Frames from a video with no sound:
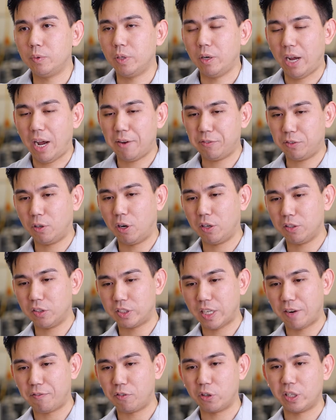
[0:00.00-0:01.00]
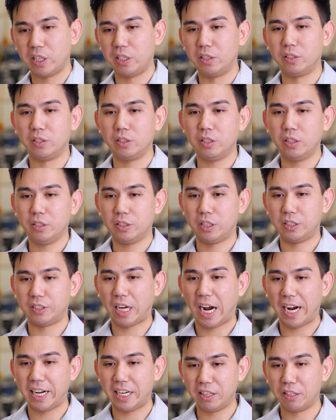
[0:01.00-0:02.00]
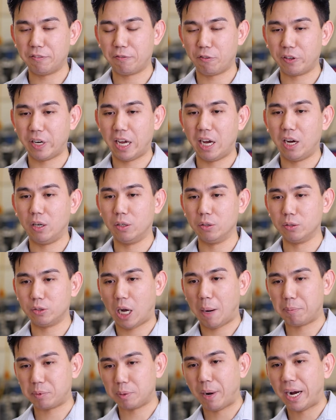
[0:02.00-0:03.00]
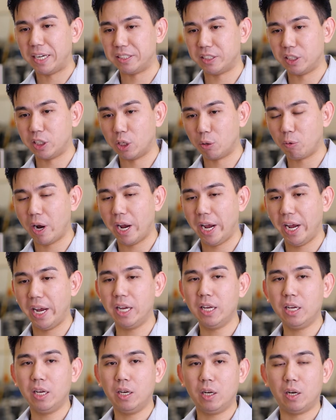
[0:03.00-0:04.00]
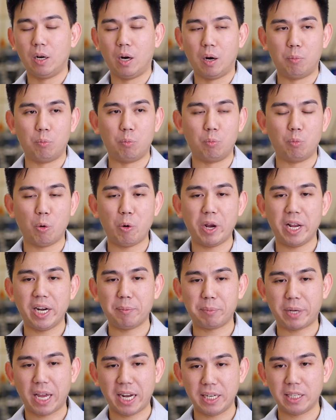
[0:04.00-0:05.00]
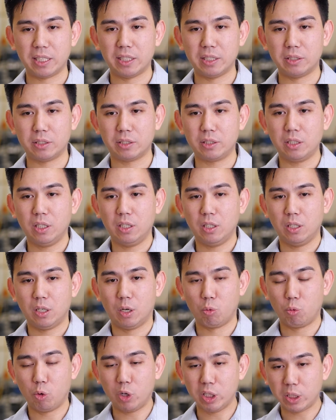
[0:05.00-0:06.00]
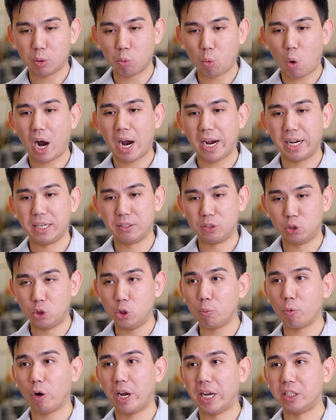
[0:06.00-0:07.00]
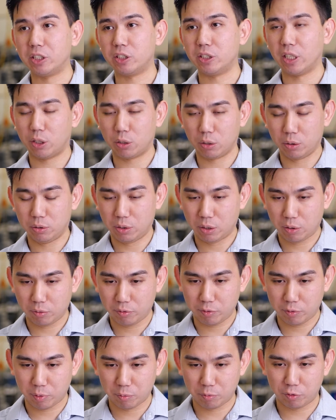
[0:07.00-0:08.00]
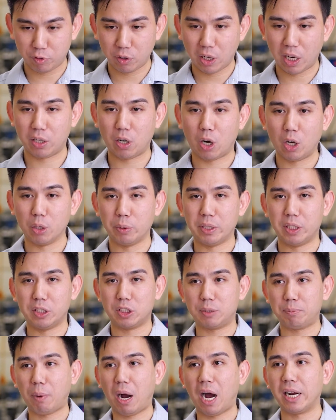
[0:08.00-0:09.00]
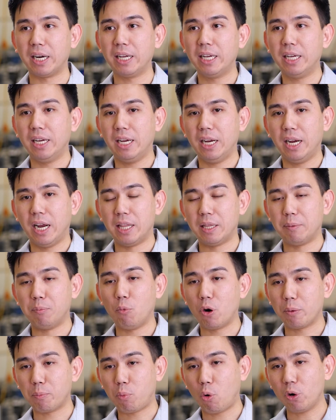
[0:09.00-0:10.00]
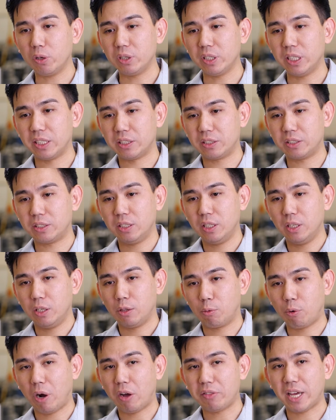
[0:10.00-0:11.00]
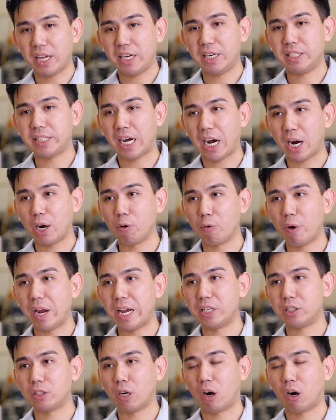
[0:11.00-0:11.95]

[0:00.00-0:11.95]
After all this effort in designing the Fresnels, optimizing the array, what we end up getting is a really wide zoom range that goes from flood all the way to spot. And then more importantly, it's throughout that entire range,